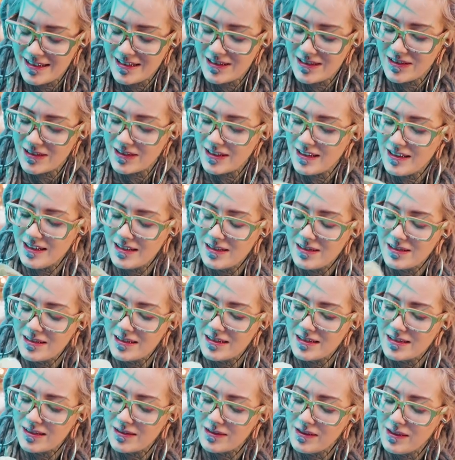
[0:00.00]
So here
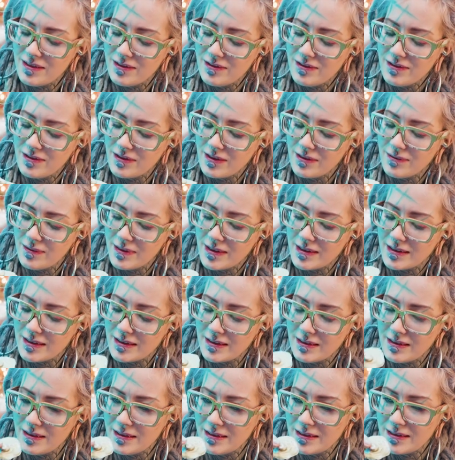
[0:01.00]
is the ground from it.
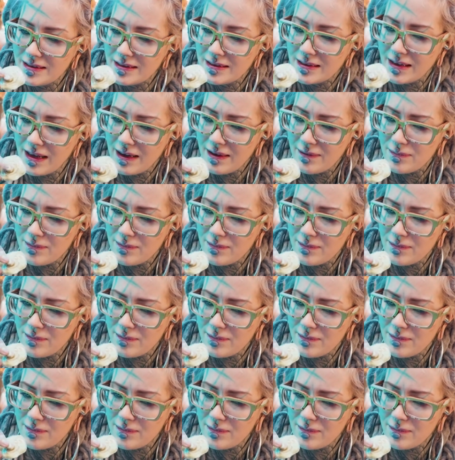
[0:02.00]
It's